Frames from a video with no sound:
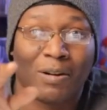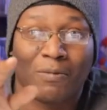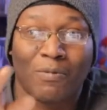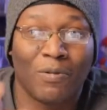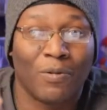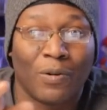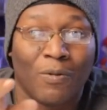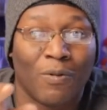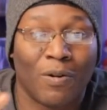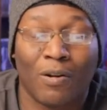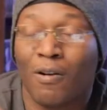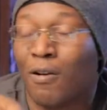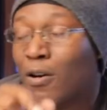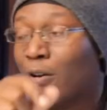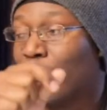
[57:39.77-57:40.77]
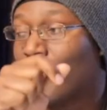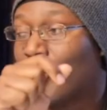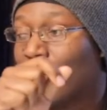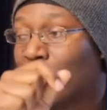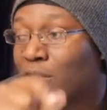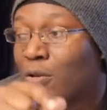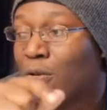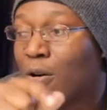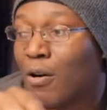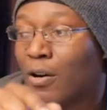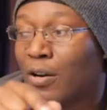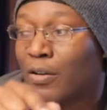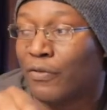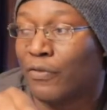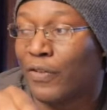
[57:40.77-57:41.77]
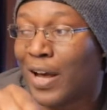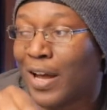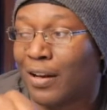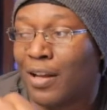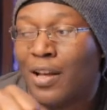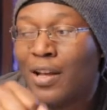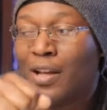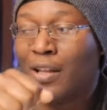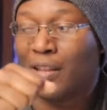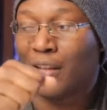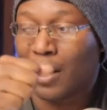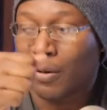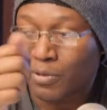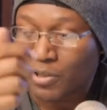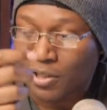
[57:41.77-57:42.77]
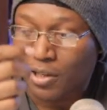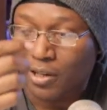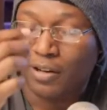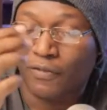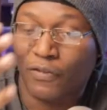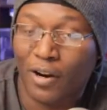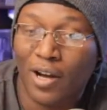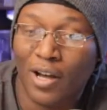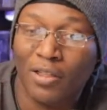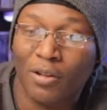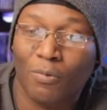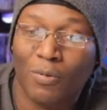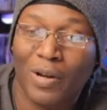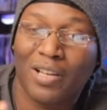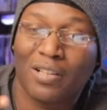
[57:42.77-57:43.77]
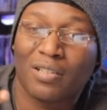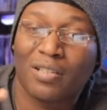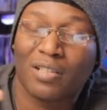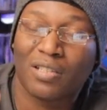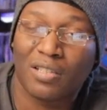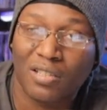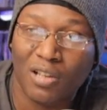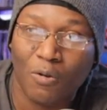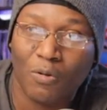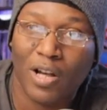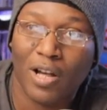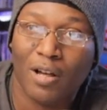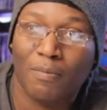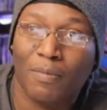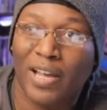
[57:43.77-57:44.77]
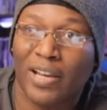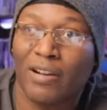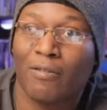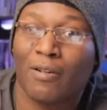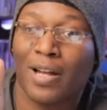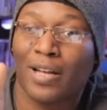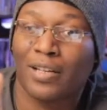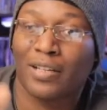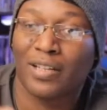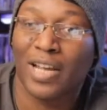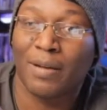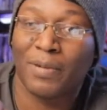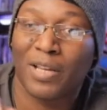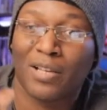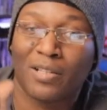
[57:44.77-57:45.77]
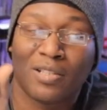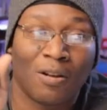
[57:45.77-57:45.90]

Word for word: Like we were going hard for it, so hard, in fact, that I was looking for other ways to soak up My Hero Academia.